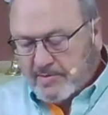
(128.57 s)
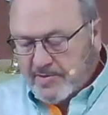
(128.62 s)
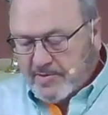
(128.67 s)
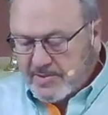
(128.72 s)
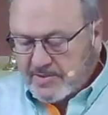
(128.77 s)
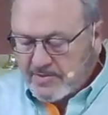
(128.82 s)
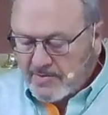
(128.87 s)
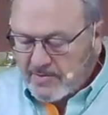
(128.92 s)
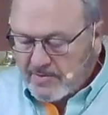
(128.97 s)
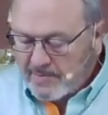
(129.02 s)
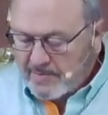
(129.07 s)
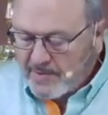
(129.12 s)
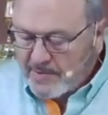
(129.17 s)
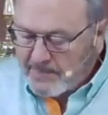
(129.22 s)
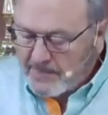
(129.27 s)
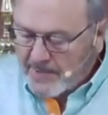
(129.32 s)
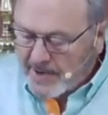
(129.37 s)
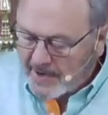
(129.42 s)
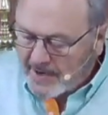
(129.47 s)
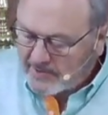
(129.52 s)
he's going to be
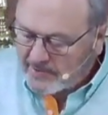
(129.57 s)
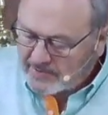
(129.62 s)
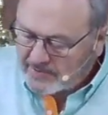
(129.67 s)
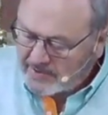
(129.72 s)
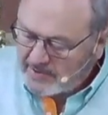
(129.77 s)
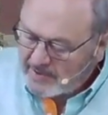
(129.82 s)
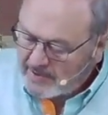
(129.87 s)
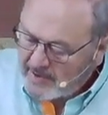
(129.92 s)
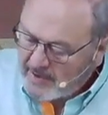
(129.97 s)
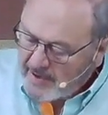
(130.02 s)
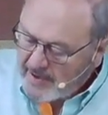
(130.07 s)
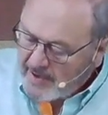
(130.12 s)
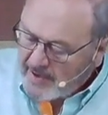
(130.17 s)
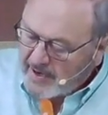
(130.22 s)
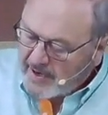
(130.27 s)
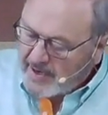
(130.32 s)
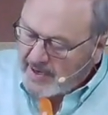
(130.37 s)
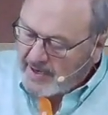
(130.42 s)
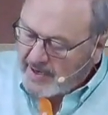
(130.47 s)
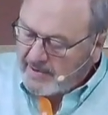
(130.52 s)
bound,
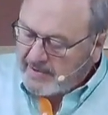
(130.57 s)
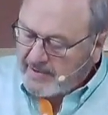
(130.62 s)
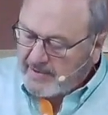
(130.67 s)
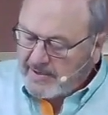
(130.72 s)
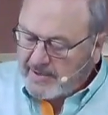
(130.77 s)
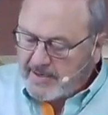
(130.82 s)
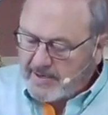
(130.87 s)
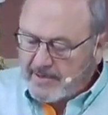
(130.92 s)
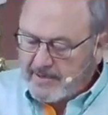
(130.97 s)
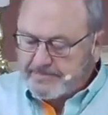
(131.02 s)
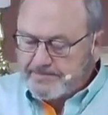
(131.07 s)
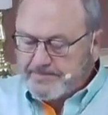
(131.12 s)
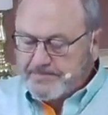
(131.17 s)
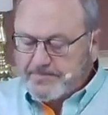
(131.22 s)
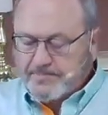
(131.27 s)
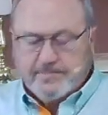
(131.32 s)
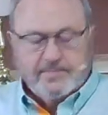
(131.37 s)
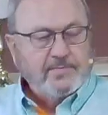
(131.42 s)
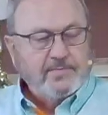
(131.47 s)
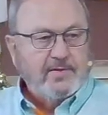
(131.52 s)
and
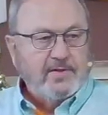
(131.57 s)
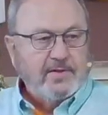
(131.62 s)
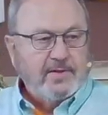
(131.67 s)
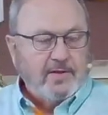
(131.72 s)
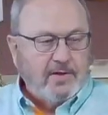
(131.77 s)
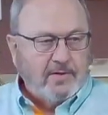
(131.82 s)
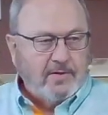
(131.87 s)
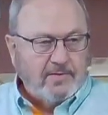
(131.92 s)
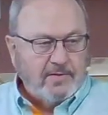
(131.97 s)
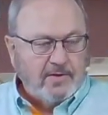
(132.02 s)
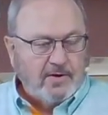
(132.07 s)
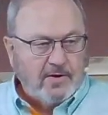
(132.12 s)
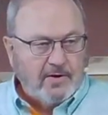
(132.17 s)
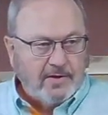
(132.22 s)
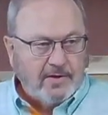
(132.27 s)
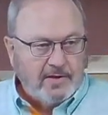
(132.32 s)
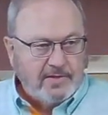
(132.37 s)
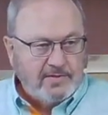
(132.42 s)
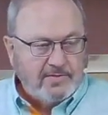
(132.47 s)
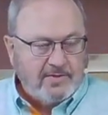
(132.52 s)
he's
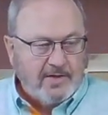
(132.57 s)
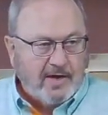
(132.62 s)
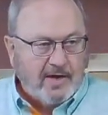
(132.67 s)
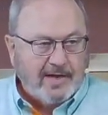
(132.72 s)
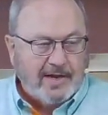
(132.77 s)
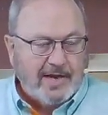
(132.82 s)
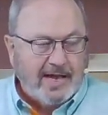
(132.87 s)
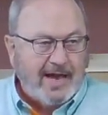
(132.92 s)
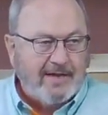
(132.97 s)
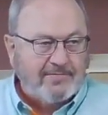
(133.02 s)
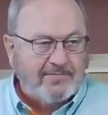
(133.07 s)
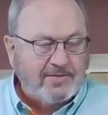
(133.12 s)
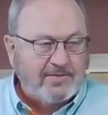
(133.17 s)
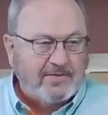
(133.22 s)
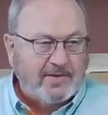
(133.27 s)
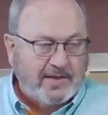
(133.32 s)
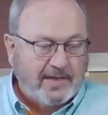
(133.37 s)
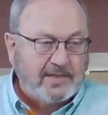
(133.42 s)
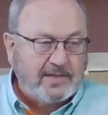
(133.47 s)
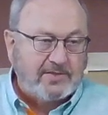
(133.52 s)
going
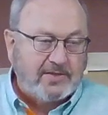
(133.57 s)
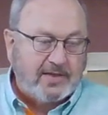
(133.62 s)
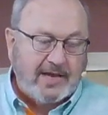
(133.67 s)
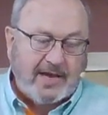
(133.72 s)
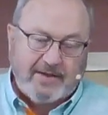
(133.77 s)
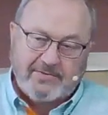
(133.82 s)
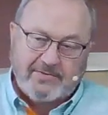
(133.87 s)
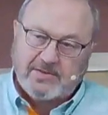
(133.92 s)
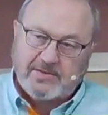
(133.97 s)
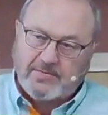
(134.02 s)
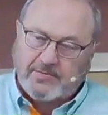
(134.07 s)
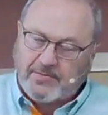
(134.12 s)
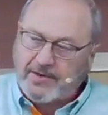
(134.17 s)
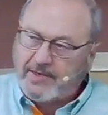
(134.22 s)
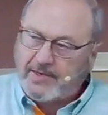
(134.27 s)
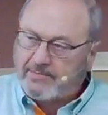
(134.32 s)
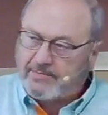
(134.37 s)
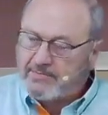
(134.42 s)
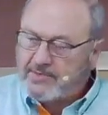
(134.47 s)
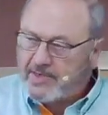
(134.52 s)
to have his
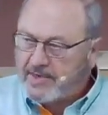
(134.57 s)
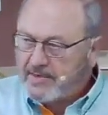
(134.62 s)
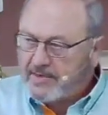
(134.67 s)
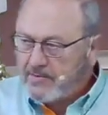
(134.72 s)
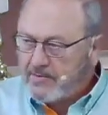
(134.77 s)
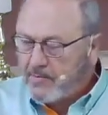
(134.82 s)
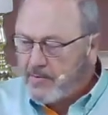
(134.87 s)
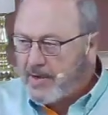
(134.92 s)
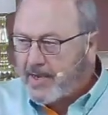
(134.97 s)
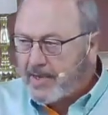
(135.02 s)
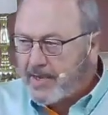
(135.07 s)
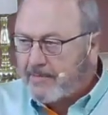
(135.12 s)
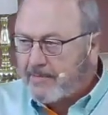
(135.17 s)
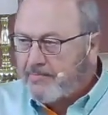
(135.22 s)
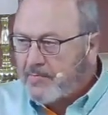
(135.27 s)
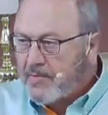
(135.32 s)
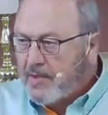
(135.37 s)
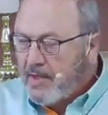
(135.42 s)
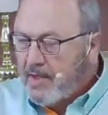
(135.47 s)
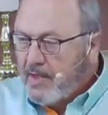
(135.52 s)
freedom taken away.
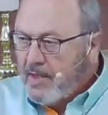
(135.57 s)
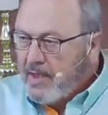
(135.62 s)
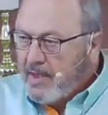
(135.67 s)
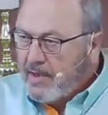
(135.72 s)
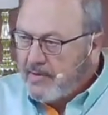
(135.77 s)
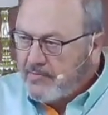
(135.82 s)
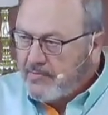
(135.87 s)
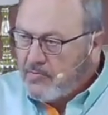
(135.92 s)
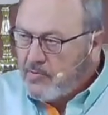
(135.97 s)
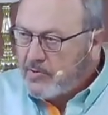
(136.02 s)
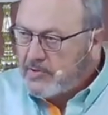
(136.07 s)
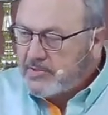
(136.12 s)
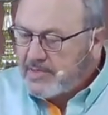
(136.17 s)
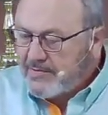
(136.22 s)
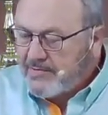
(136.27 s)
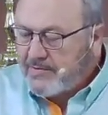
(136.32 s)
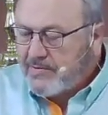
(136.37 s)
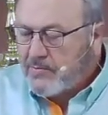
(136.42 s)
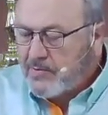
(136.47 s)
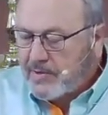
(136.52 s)
And of course,
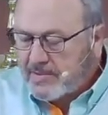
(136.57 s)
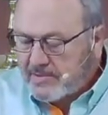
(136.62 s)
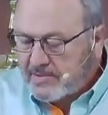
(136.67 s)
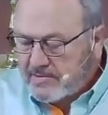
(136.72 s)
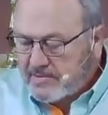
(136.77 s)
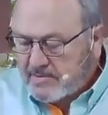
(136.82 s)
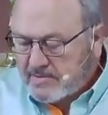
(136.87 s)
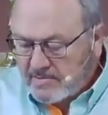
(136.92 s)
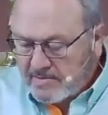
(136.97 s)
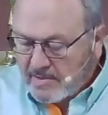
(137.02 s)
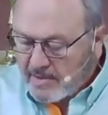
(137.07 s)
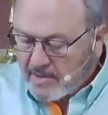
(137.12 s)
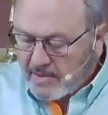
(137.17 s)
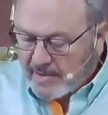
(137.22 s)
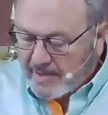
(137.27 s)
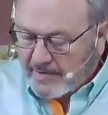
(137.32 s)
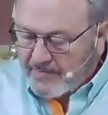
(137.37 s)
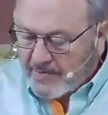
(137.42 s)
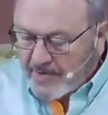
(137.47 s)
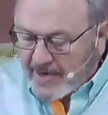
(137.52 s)
everyone's
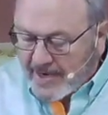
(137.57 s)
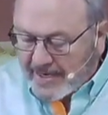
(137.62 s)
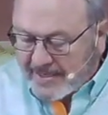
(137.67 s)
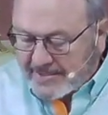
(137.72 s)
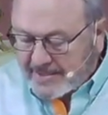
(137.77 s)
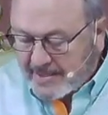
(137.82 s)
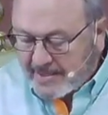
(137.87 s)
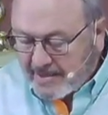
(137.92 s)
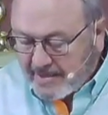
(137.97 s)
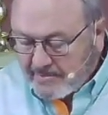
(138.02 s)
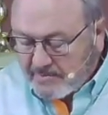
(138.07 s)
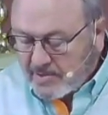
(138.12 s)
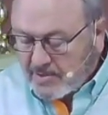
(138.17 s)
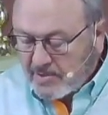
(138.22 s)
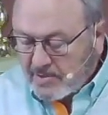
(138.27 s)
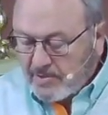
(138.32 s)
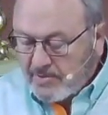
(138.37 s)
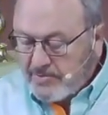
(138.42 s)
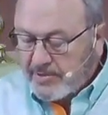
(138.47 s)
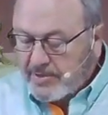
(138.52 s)
advising him,
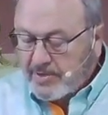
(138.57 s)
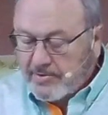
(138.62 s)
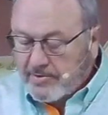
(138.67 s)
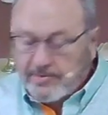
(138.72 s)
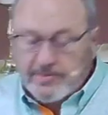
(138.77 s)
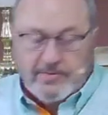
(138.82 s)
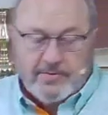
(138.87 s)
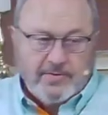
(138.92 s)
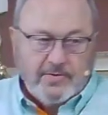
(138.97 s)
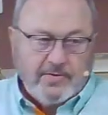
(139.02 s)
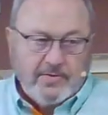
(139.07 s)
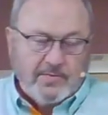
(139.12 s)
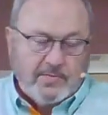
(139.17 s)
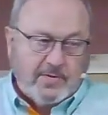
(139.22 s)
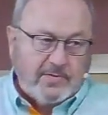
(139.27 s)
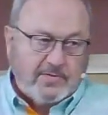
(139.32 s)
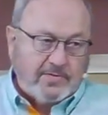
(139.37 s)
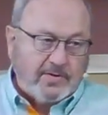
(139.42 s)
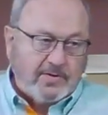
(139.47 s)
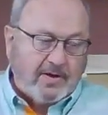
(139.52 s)
including Luke, who
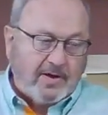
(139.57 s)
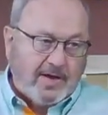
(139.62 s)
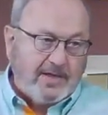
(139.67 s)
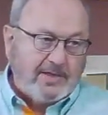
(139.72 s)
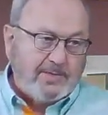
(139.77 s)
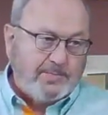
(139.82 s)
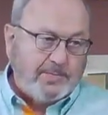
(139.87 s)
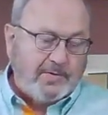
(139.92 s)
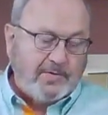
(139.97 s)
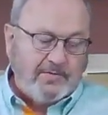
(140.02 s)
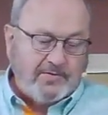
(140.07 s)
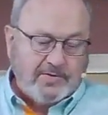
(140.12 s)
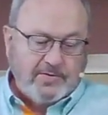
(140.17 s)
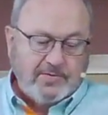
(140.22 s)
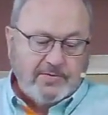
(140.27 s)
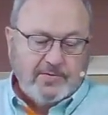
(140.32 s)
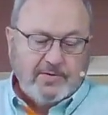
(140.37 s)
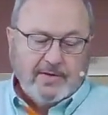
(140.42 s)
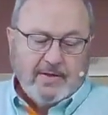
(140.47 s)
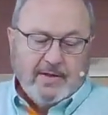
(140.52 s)
wrote the Gospel of
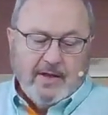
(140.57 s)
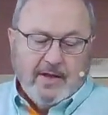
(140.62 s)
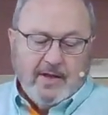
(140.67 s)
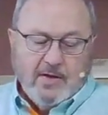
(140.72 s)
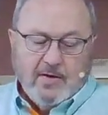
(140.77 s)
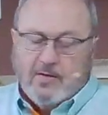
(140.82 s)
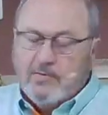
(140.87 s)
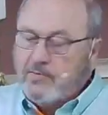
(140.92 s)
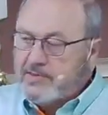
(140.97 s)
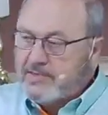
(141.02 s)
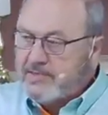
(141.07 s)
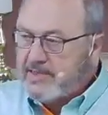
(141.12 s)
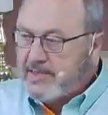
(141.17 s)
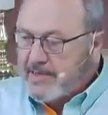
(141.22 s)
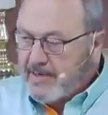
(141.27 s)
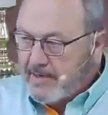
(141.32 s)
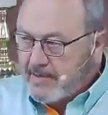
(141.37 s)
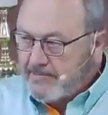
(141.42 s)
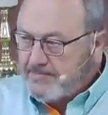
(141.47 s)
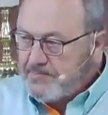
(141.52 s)
Luke, who was
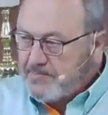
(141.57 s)
there,